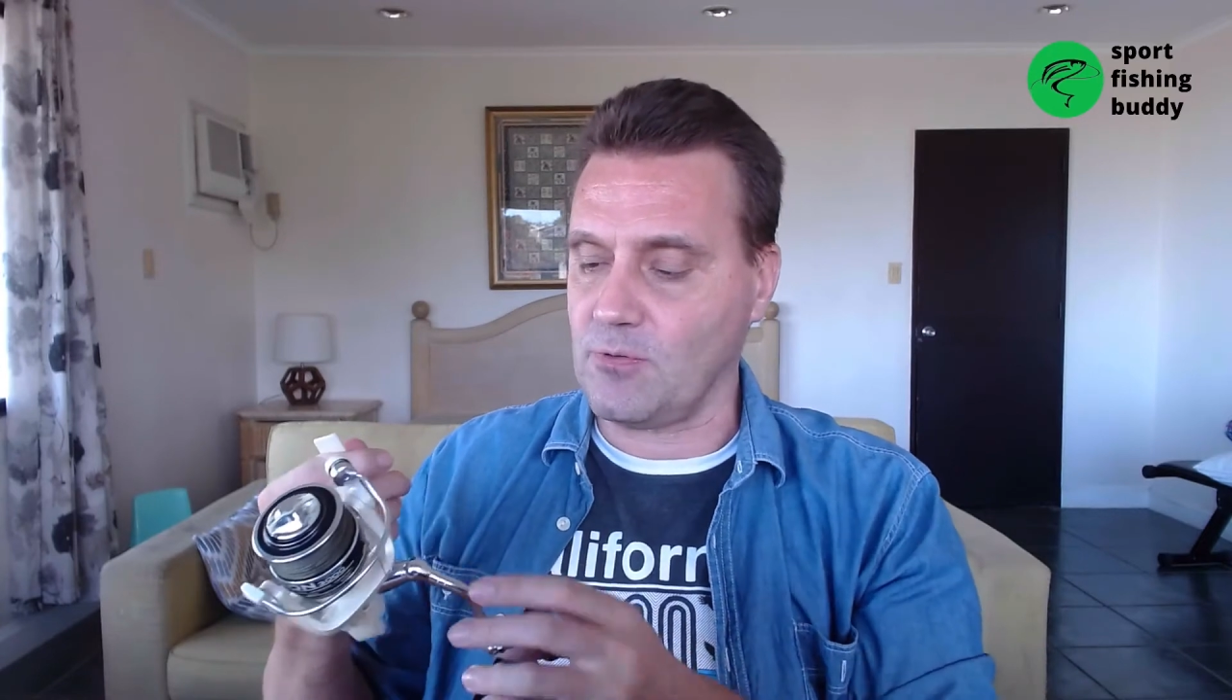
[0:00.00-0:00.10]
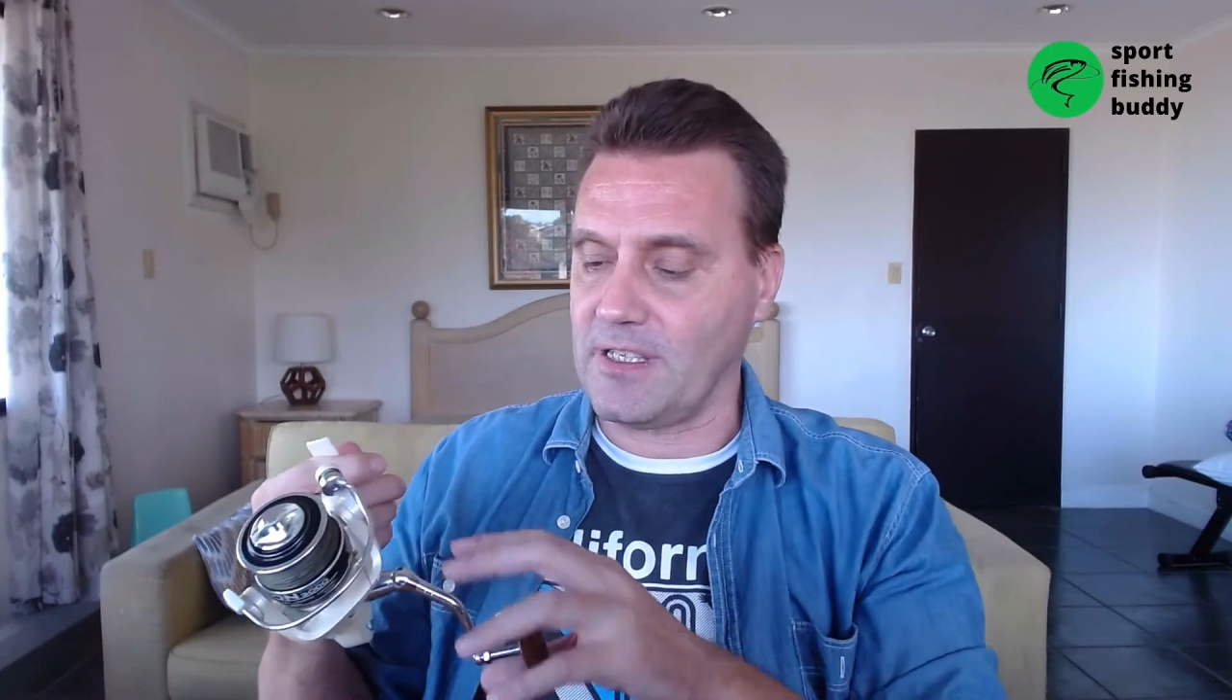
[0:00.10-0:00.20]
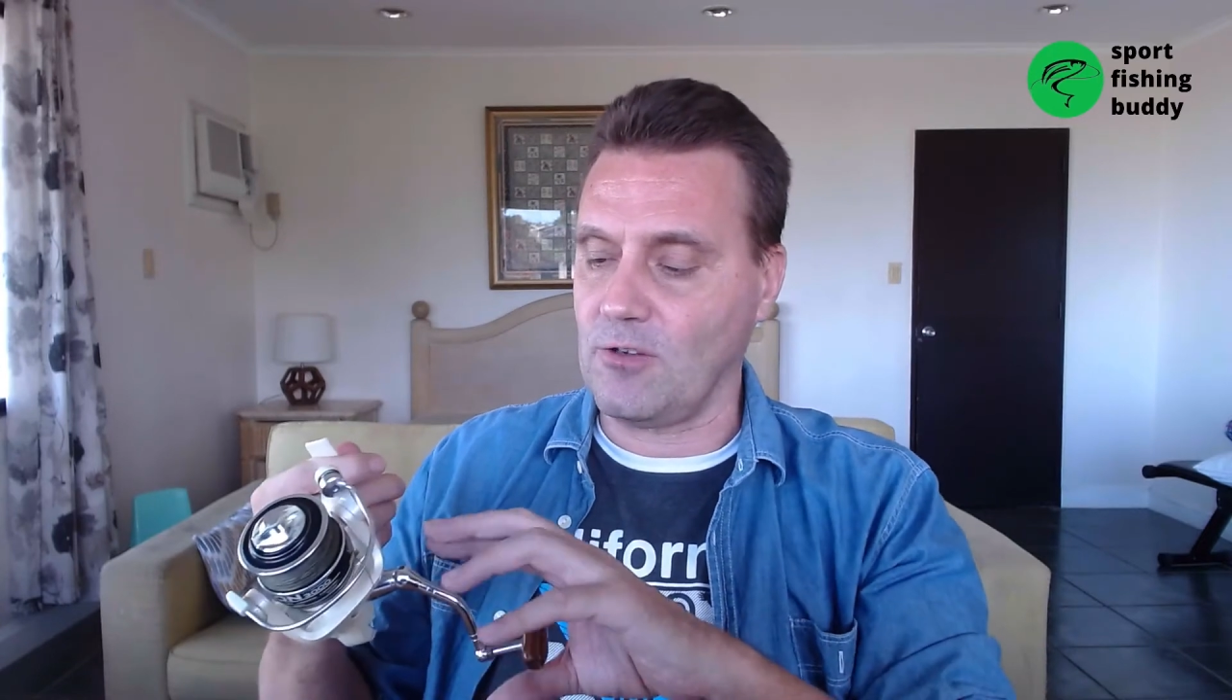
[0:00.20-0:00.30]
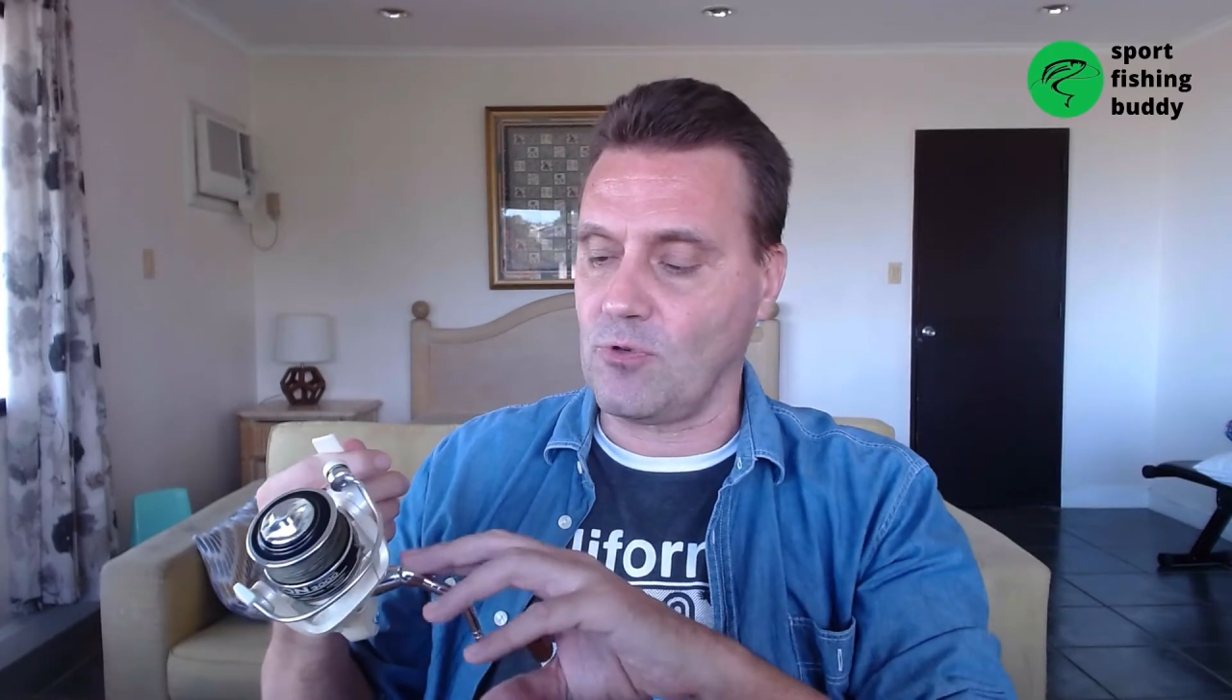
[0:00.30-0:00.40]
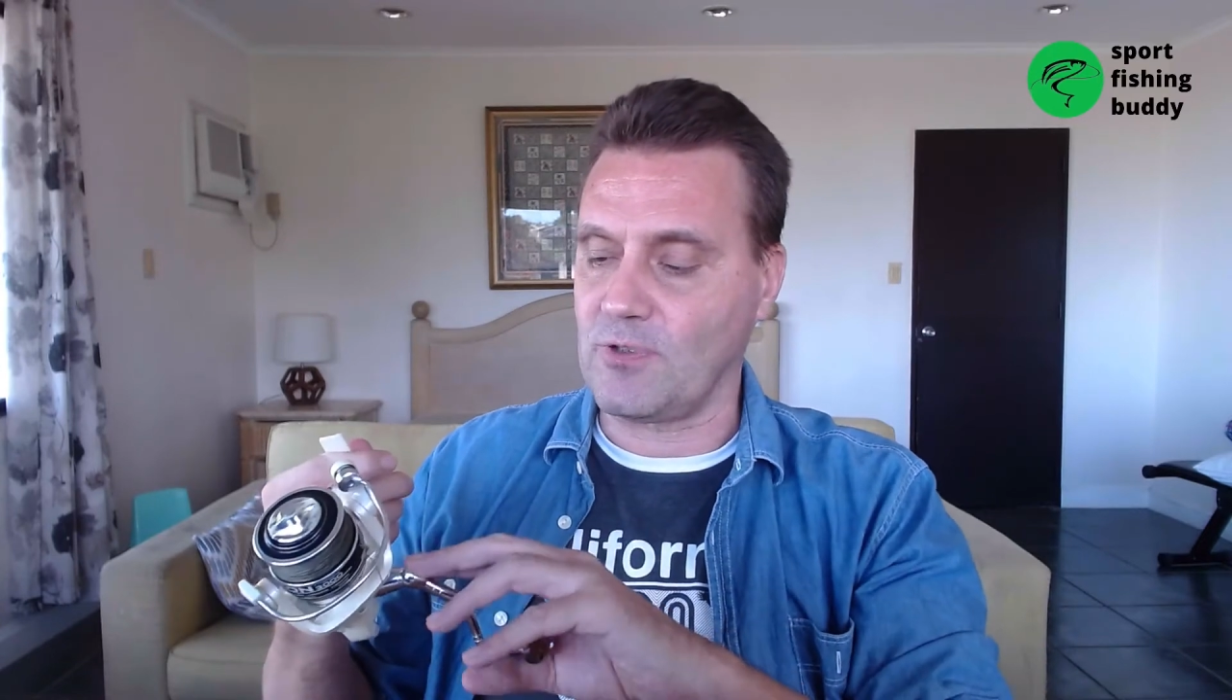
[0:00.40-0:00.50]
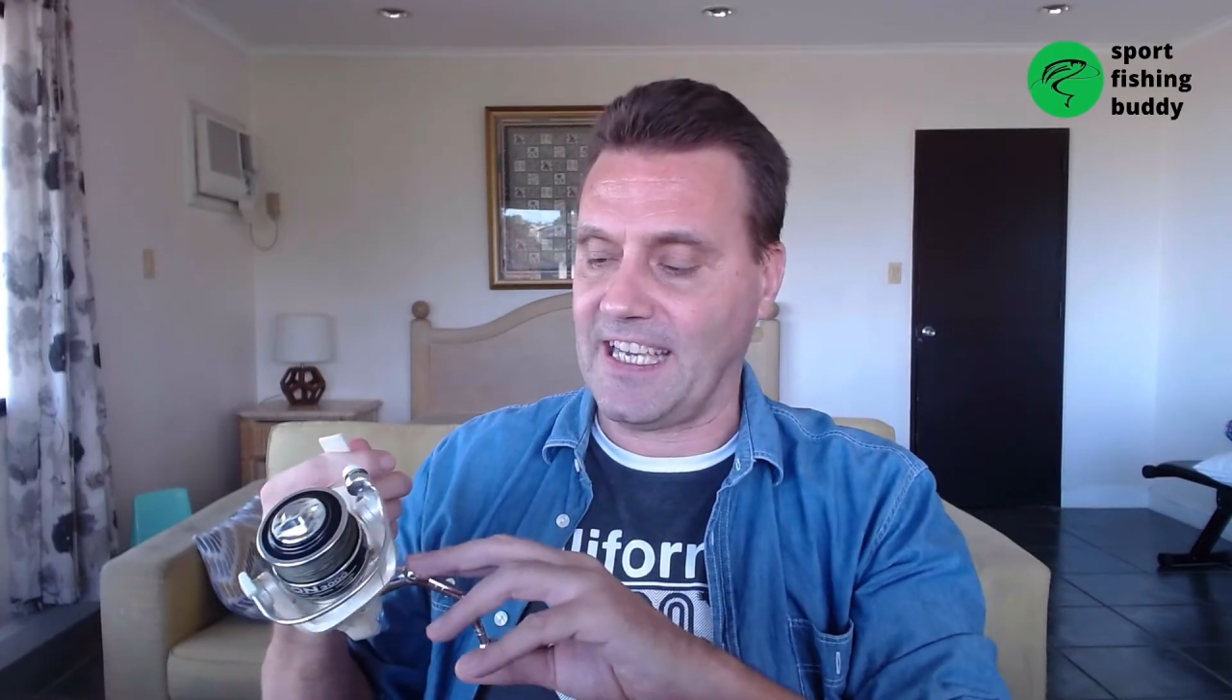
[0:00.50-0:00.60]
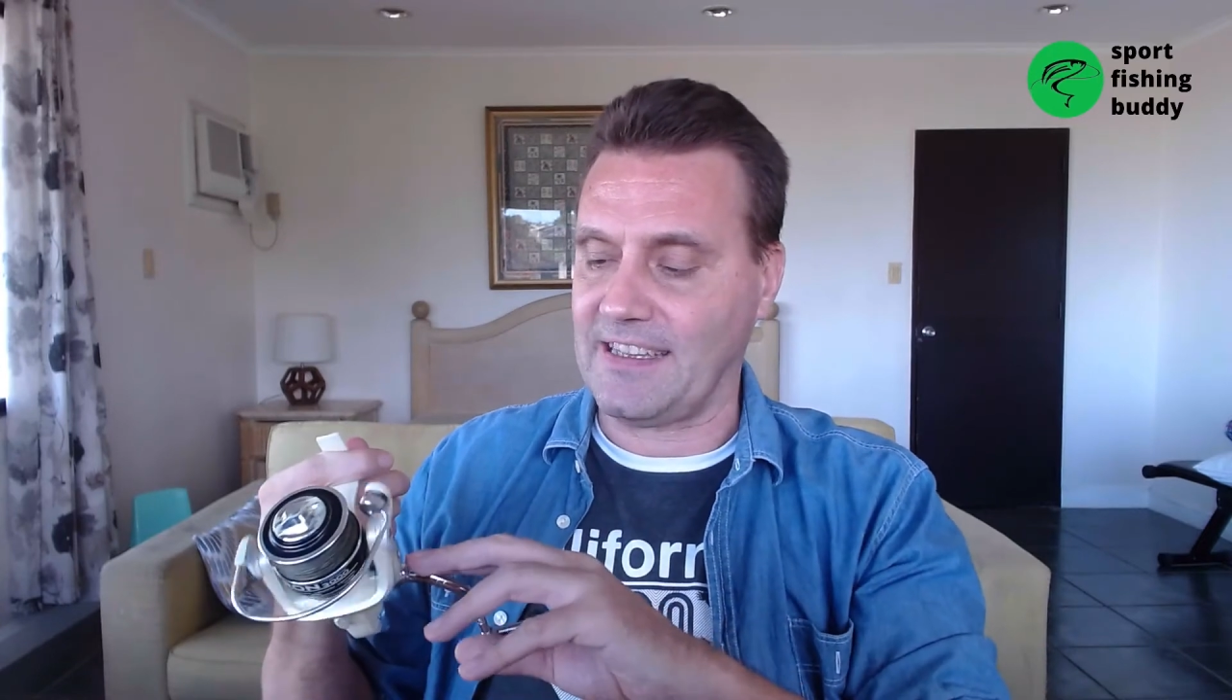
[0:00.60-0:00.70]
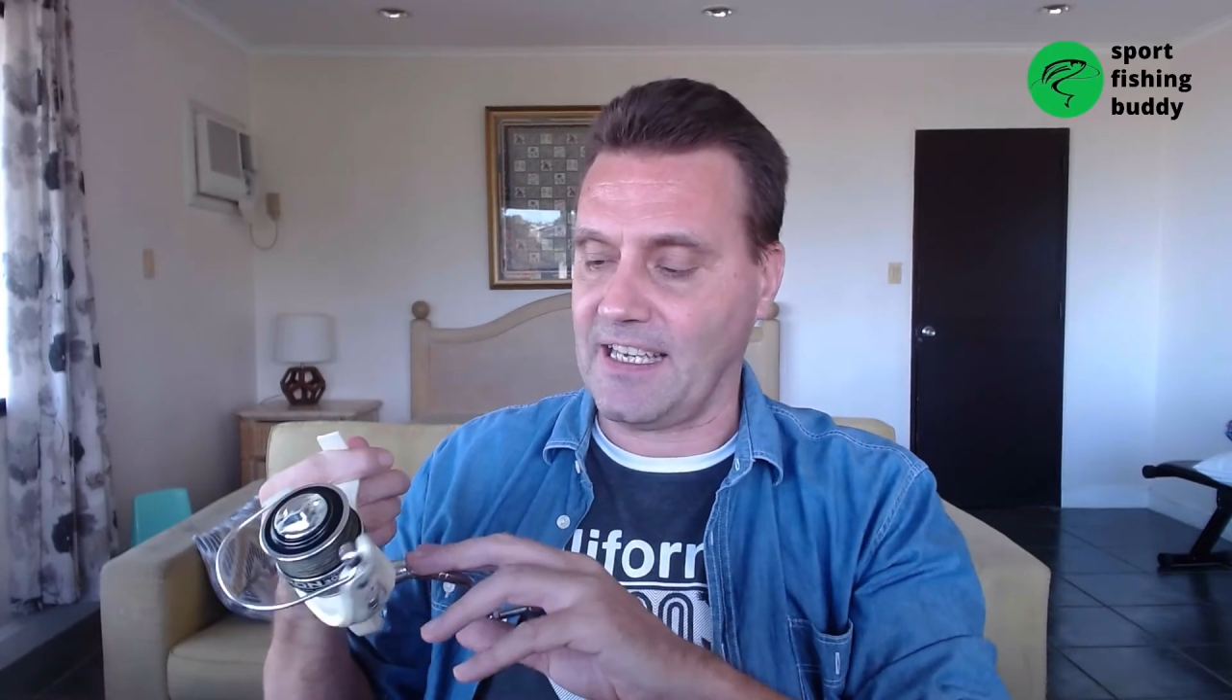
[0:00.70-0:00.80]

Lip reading: when you rotate